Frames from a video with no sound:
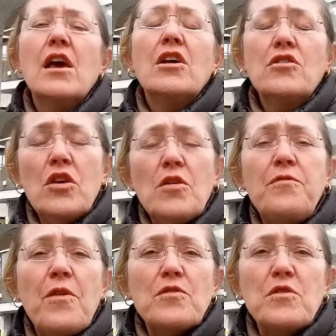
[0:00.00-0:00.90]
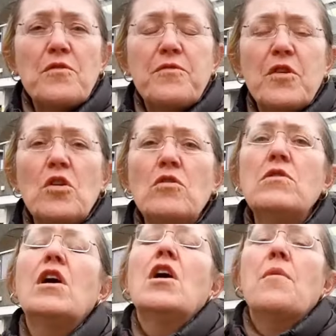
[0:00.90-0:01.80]
New fossil fuel,
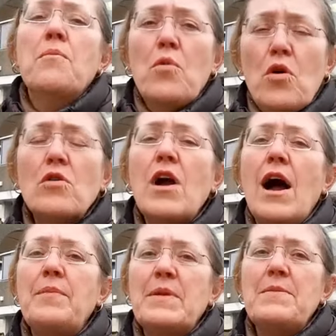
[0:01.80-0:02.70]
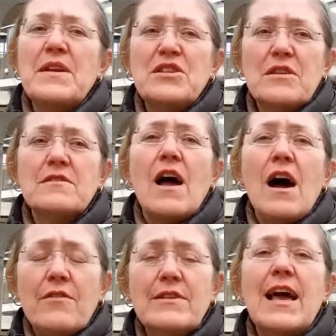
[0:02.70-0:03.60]
more carbon emissions
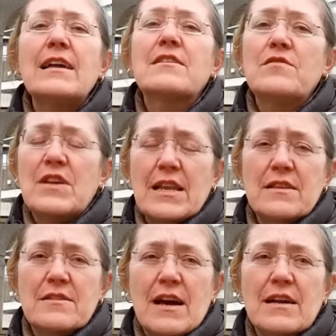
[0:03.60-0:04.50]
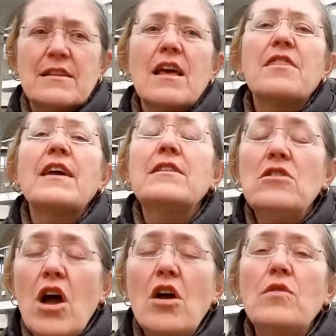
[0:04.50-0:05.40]
are an act of genocide. They
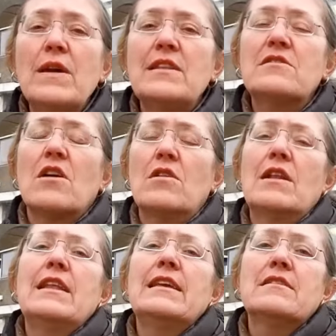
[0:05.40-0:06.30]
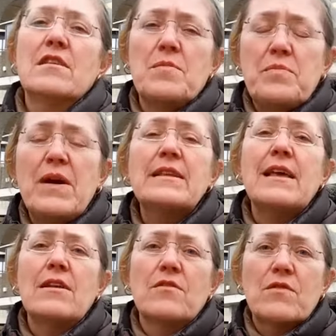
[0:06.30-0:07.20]
know it is going to lead to the
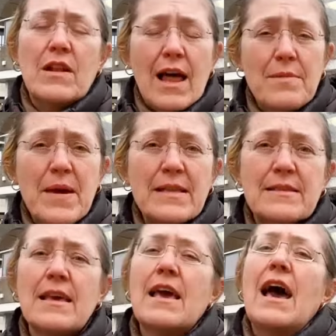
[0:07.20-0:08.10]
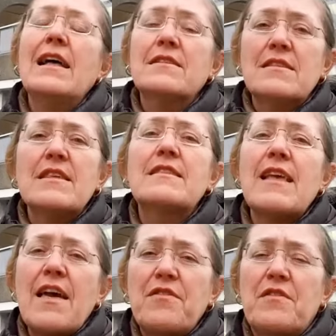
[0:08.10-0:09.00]
breakdown of climate and to the
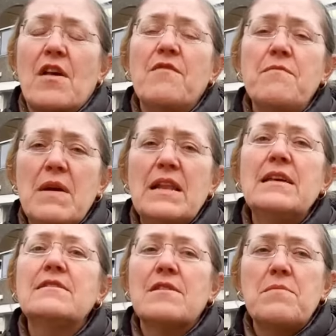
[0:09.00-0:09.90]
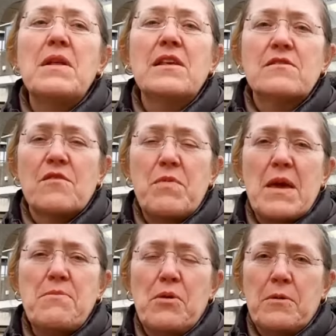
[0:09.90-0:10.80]
deaths of millions and millions of
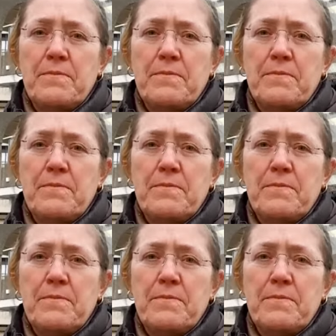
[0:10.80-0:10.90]
people.